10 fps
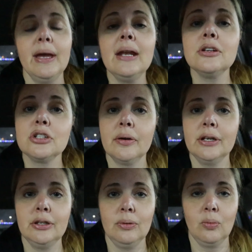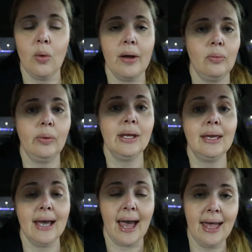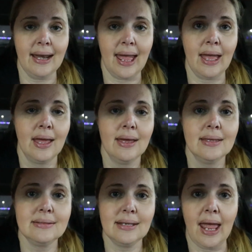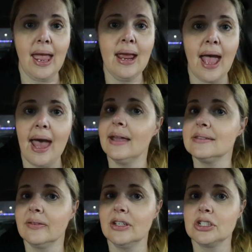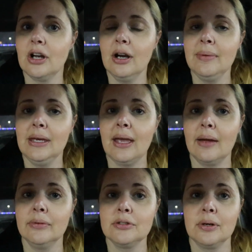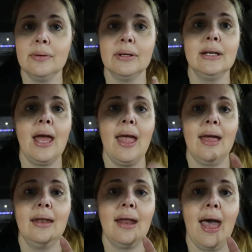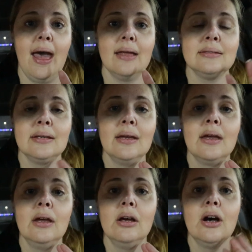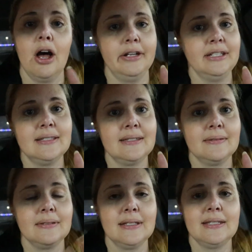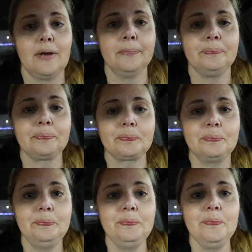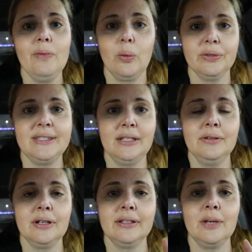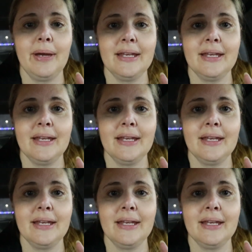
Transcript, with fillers: bit, showing you what we got today at Salvation Army, at Rue 21, and at Aldi's. So we'll see you in a little